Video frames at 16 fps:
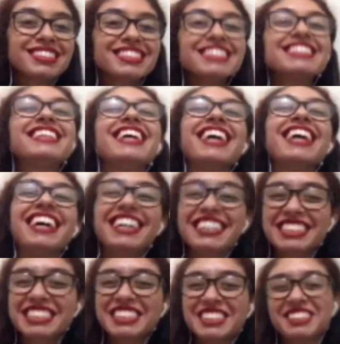They are
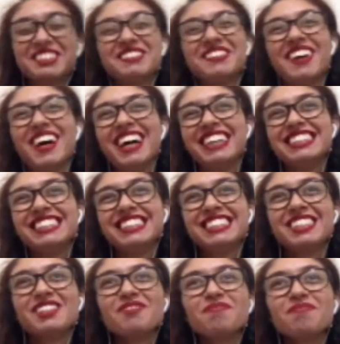too much,
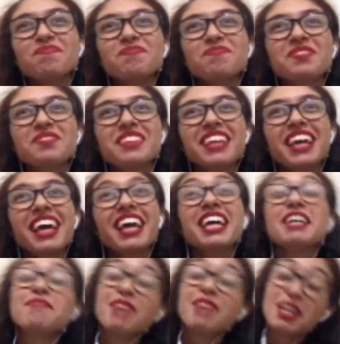
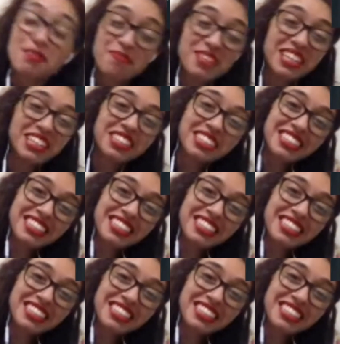in my opinion,